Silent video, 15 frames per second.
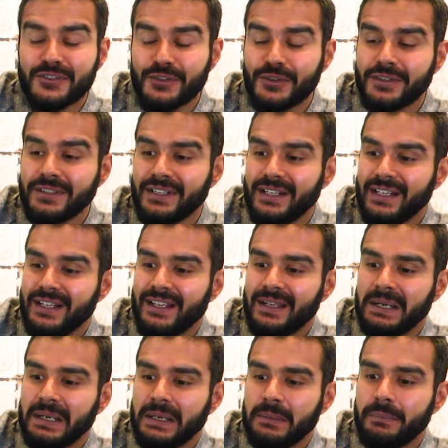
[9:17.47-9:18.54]
sure.
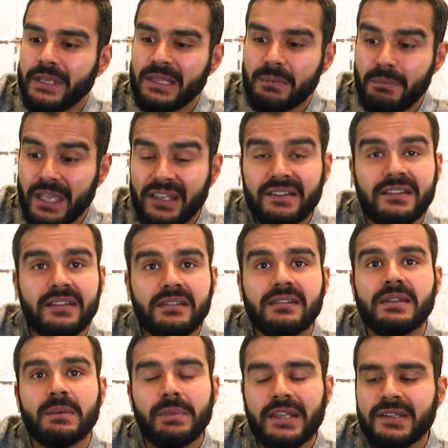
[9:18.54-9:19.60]
Be the best
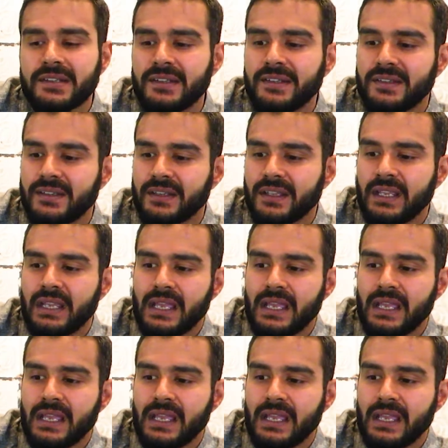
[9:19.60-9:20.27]
in the business.